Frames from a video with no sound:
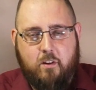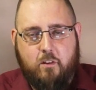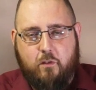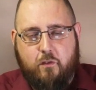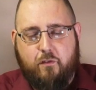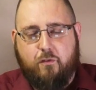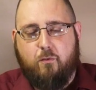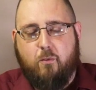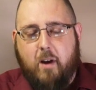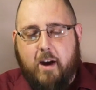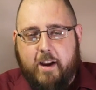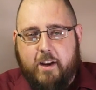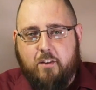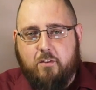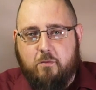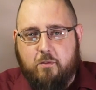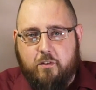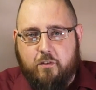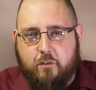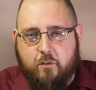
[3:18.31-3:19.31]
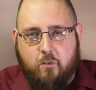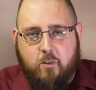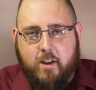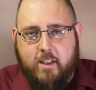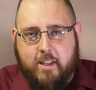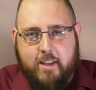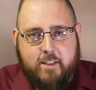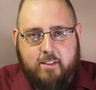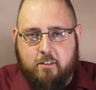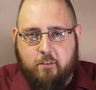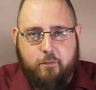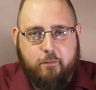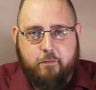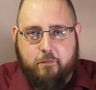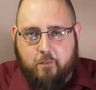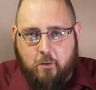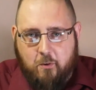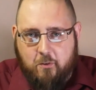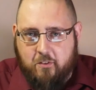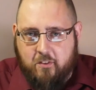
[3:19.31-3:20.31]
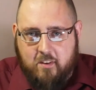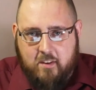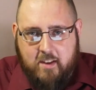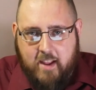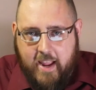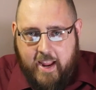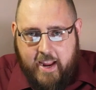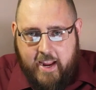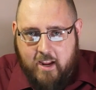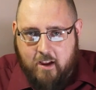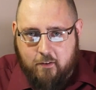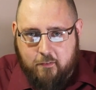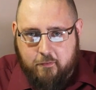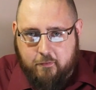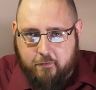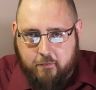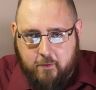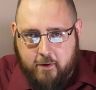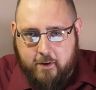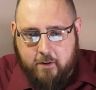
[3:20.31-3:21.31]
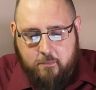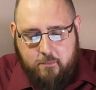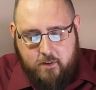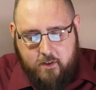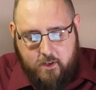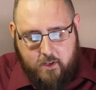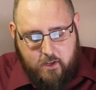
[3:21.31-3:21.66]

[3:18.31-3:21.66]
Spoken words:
trying to enjoy, like, their first day of freedom.